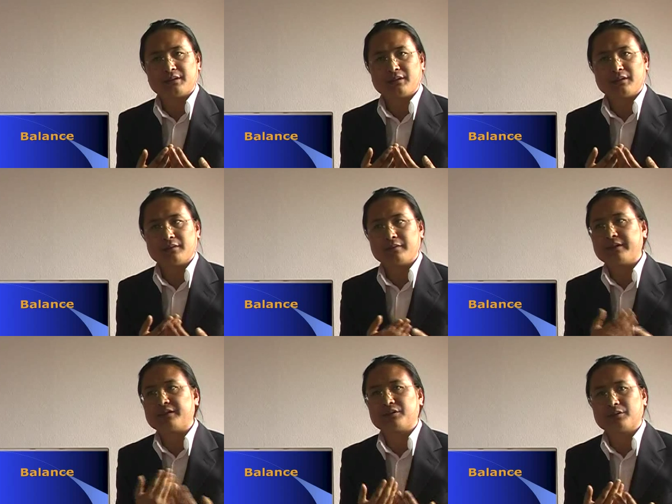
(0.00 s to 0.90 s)
to
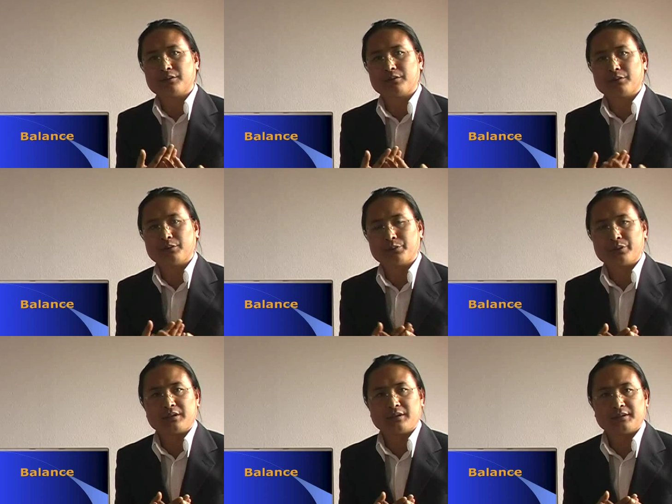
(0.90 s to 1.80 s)
physical
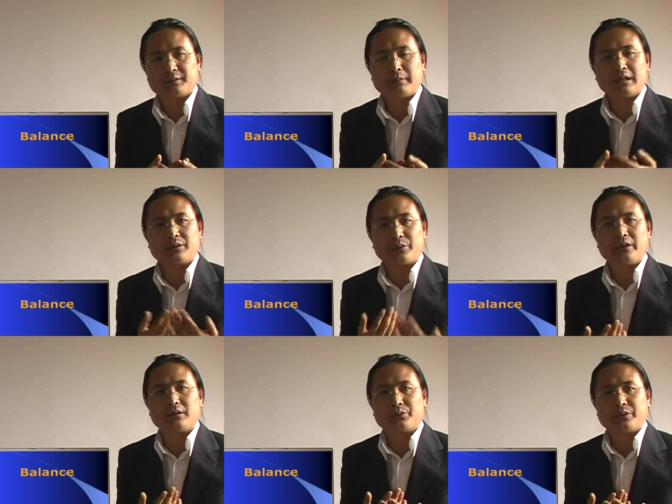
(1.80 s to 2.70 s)
richness,
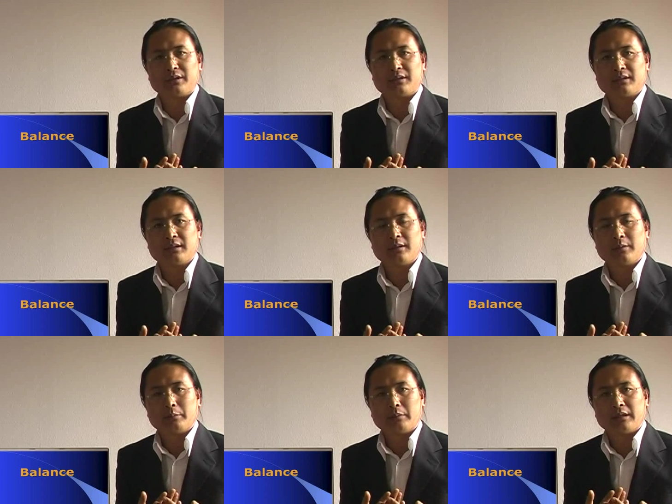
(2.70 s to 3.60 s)
material rich,
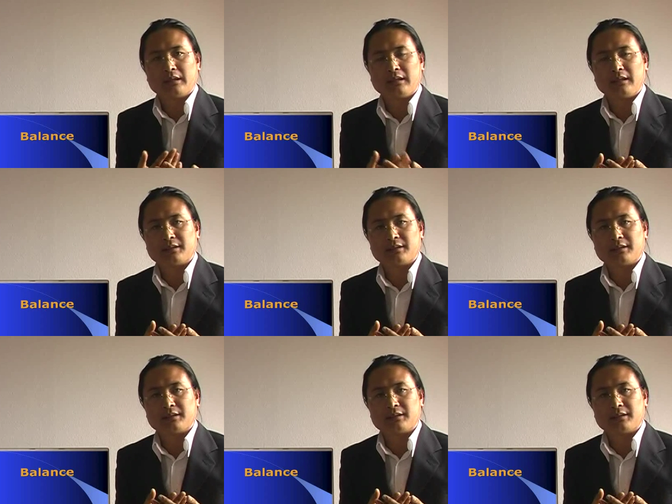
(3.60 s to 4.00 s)
but here